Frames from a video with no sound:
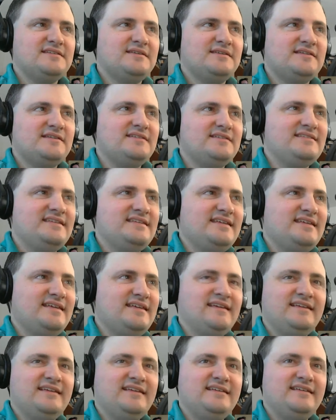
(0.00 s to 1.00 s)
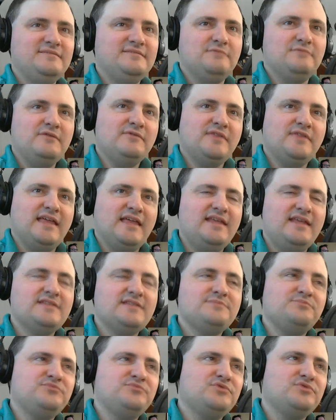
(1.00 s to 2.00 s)
to ding wherever that, it's
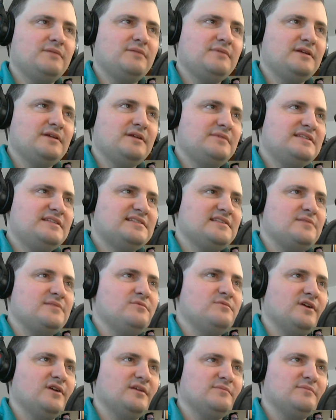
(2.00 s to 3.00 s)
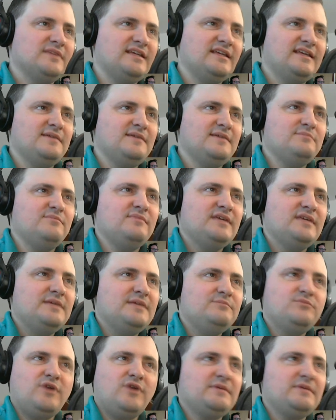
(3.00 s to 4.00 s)
probably going to be somewhere on McCab.
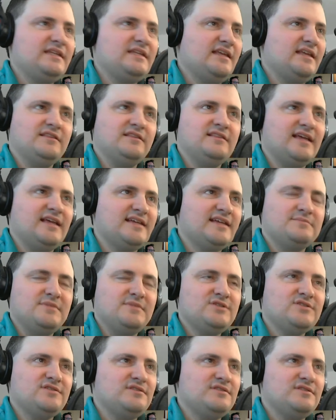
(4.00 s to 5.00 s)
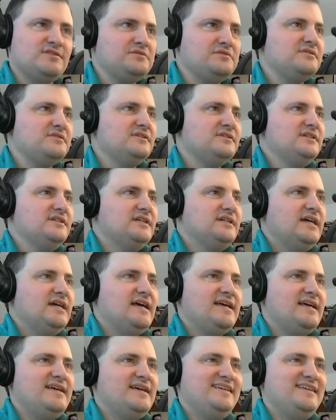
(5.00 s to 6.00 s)
Probably not the last mission though.
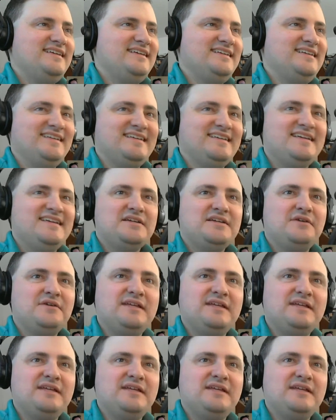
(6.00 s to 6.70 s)
Go